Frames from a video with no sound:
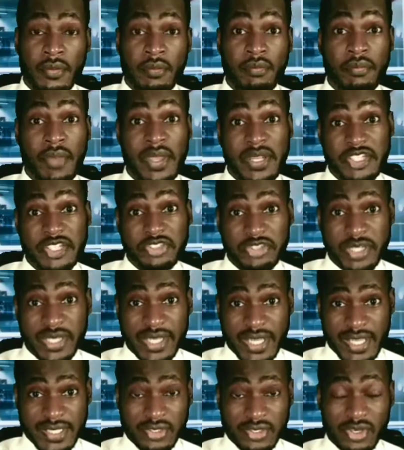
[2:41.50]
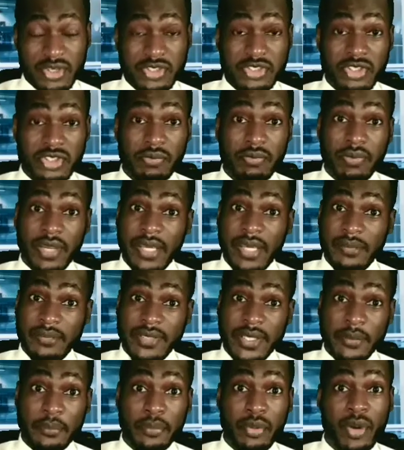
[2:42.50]
Many traders also blamed
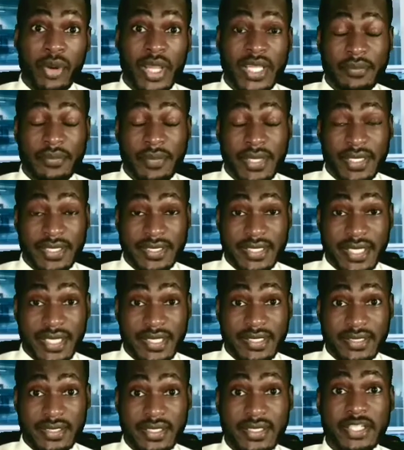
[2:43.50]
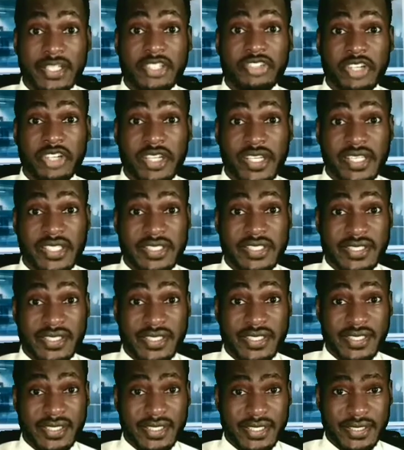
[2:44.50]
the poorly maintained drainage
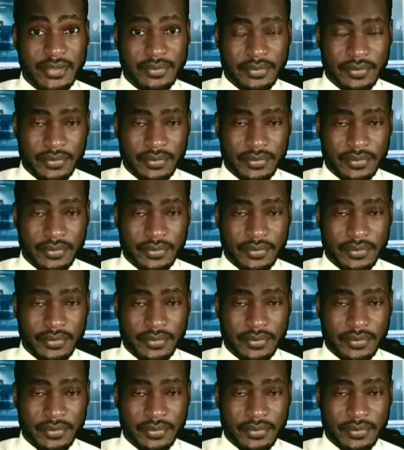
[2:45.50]
system.